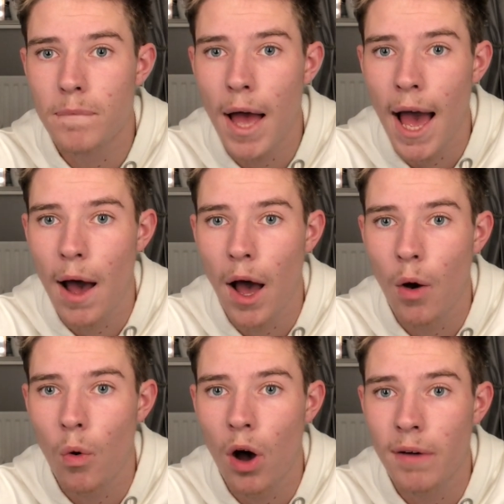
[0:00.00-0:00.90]

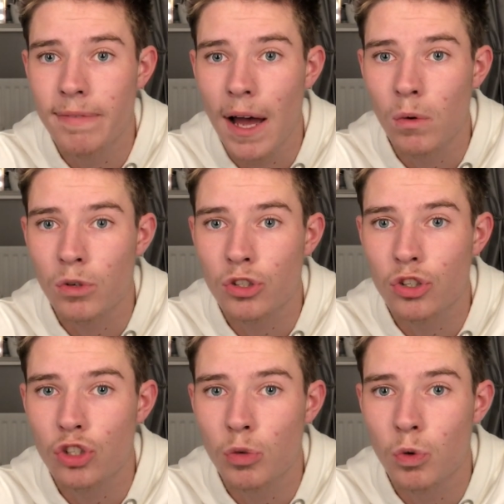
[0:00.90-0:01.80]
how I
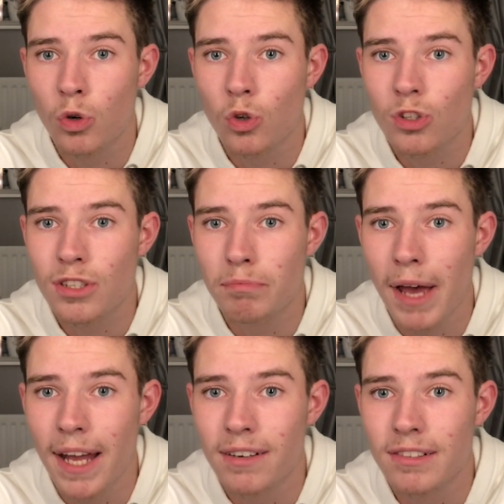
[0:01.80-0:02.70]
felt towards
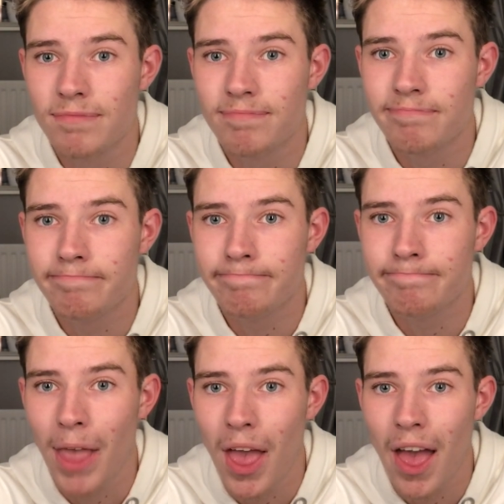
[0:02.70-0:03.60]
men.
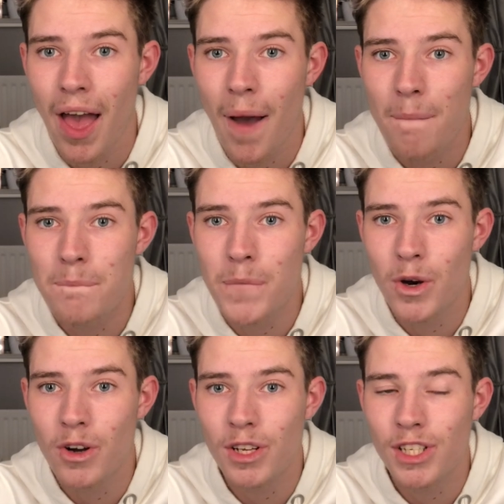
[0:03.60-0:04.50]

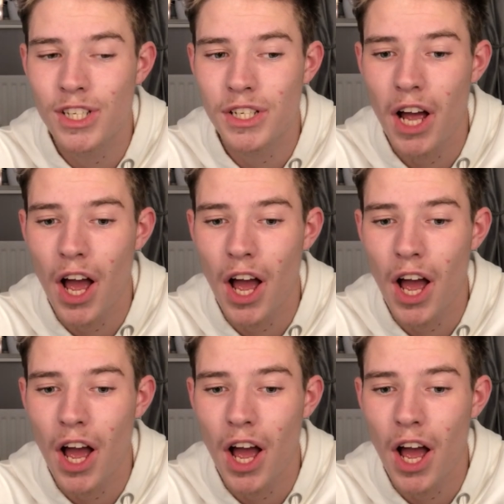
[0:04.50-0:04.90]
But